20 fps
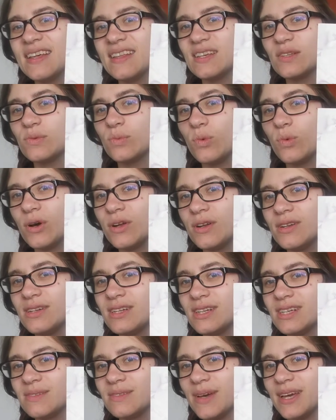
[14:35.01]
This
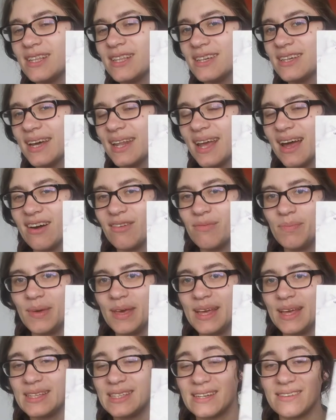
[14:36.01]
wand is made entirely out of
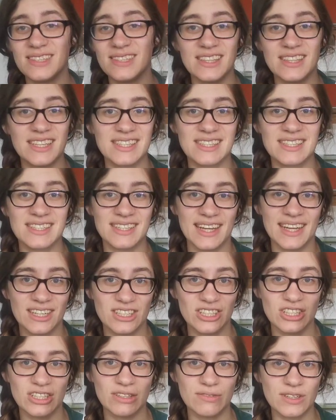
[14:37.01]
beads. I've seen this
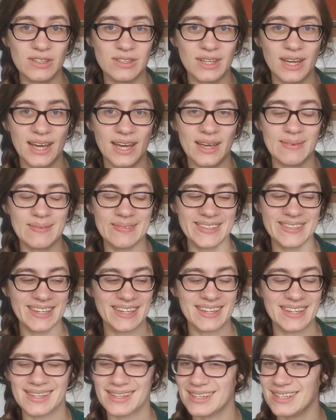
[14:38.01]
stitched a few times,
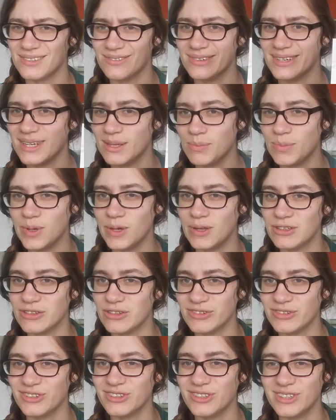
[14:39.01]
and it's really
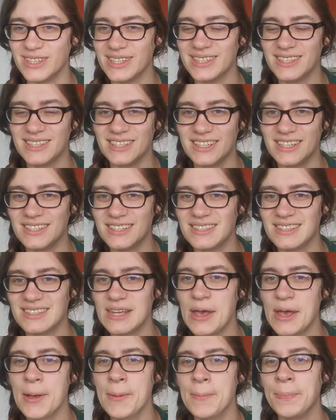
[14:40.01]
beautiful. It's just,